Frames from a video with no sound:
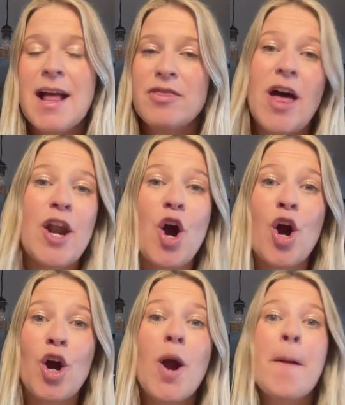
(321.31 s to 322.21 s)
that
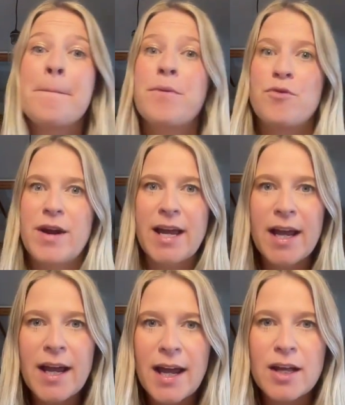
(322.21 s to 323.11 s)
are
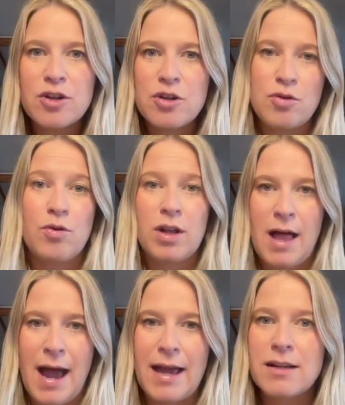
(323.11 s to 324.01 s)
bringing in new
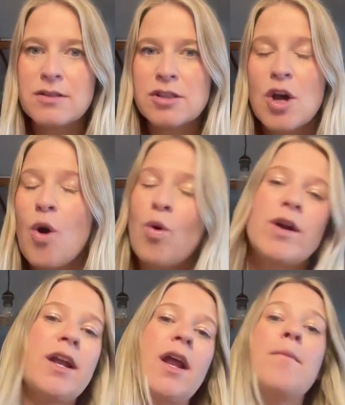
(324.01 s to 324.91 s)
clients or
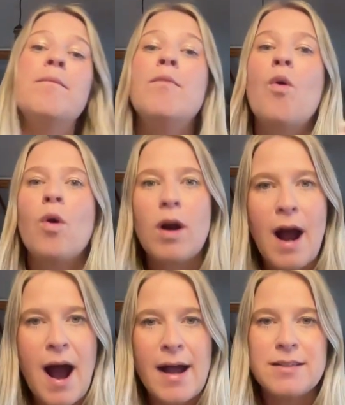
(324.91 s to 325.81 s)
getting more
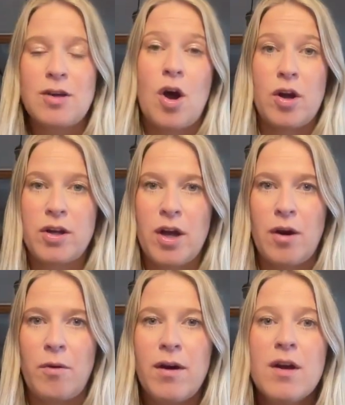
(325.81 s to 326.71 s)
eyes on
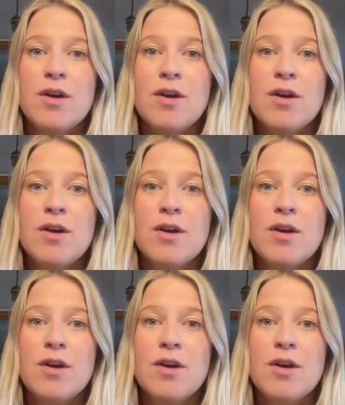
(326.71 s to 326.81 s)
you.